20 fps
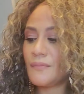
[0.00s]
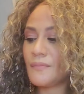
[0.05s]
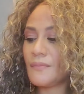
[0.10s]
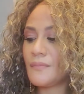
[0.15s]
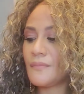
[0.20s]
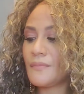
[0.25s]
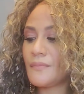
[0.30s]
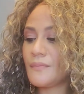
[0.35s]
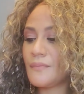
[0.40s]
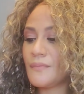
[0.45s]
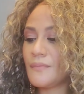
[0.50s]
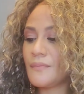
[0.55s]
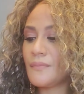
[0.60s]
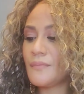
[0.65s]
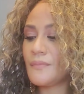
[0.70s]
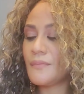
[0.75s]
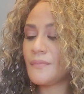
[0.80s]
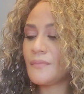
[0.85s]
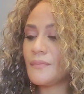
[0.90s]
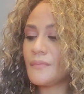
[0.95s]

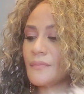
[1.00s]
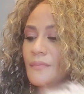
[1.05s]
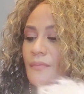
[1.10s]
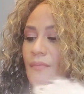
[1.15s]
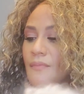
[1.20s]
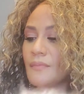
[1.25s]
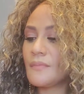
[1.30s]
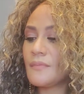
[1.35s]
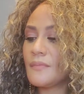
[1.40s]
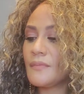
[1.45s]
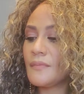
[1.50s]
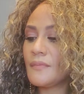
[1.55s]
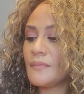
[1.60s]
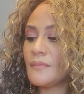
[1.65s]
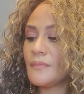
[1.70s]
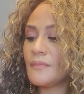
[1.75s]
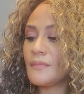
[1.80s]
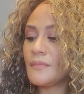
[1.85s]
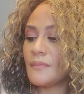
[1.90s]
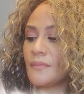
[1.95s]

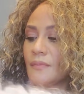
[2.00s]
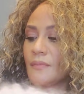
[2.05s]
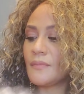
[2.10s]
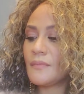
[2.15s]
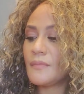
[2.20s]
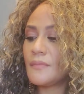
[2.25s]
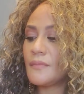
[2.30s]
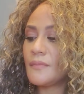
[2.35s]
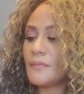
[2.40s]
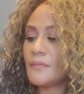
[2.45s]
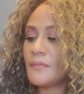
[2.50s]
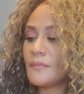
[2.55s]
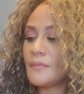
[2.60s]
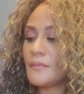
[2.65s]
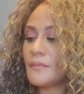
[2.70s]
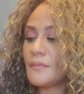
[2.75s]
No one is speaking in this clip.